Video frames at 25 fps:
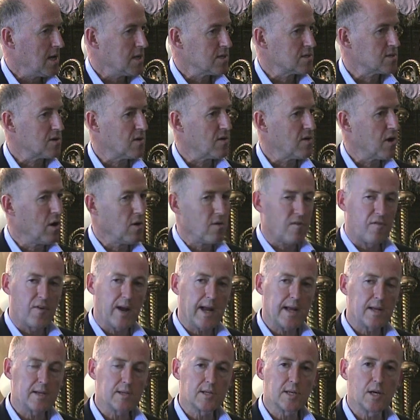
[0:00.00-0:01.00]
So
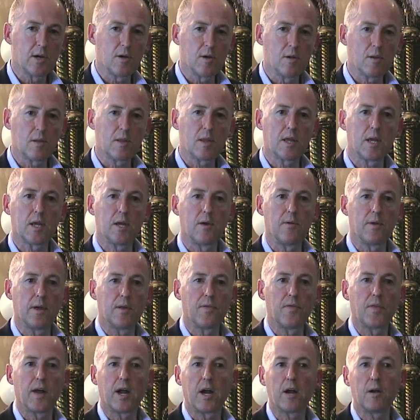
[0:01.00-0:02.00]
Frankl's whole theory
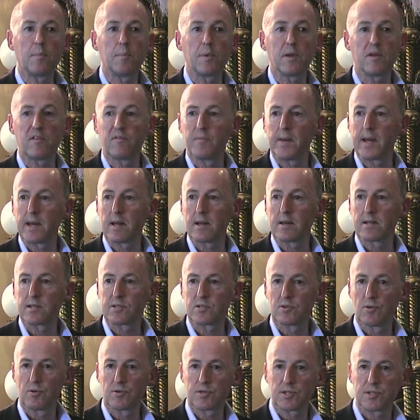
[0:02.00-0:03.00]
and therapy of mental
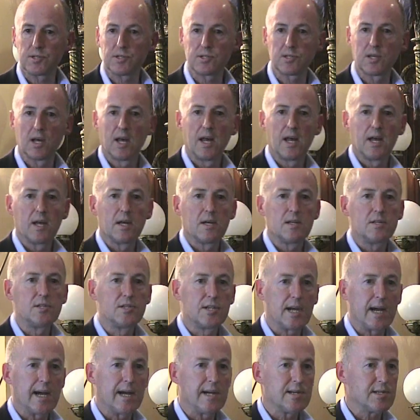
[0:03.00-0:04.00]
disorders
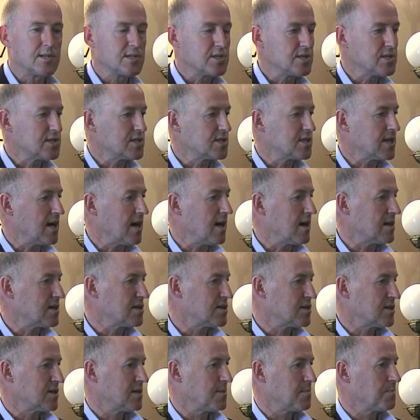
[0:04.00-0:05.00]
dares to start
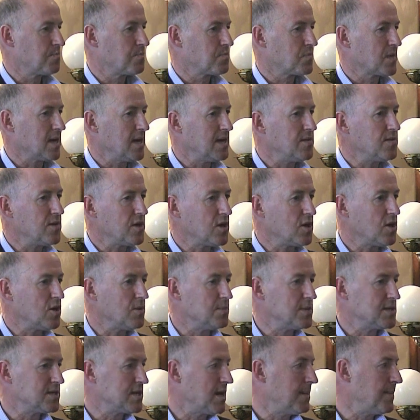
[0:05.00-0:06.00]
in the
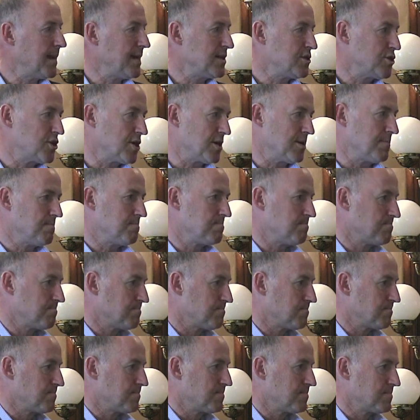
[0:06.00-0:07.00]
human dimension,
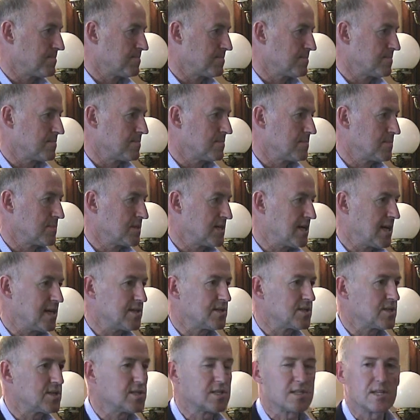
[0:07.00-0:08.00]
dares
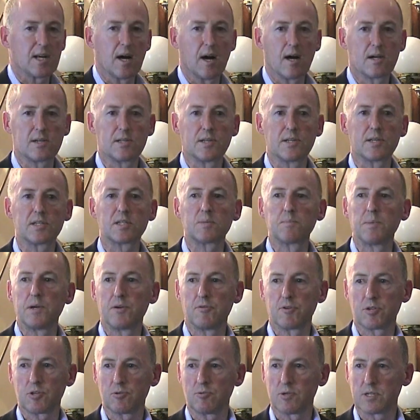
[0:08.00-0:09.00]
to start in the
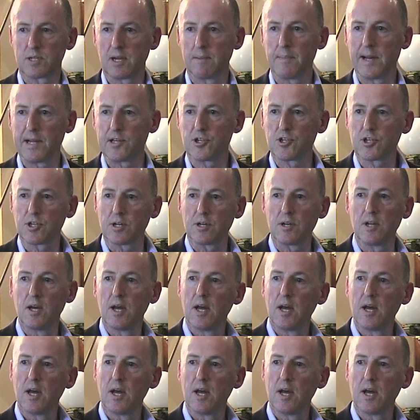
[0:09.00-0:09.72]
spiritual dimension.